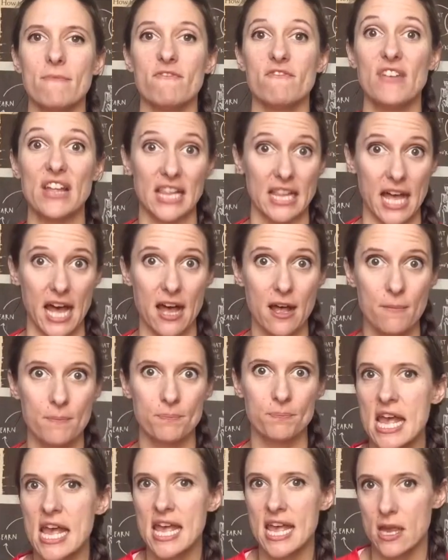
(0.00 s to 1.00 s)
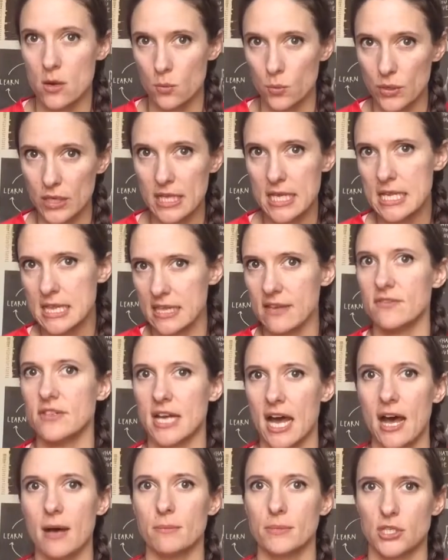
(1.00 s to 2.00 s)
villa. It really lived
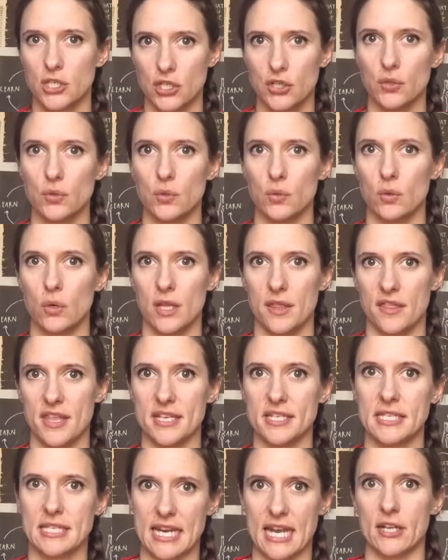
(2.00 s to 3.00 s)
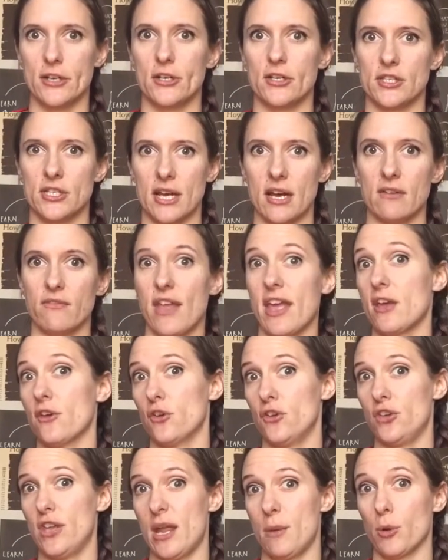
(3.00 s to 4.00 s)
up to the standards of a
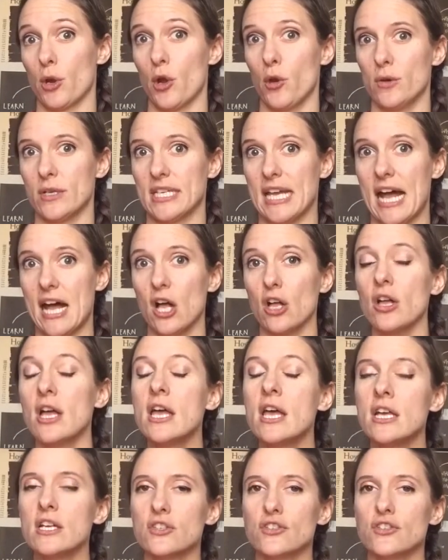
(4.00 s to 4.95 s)
Good Neighbor hotel.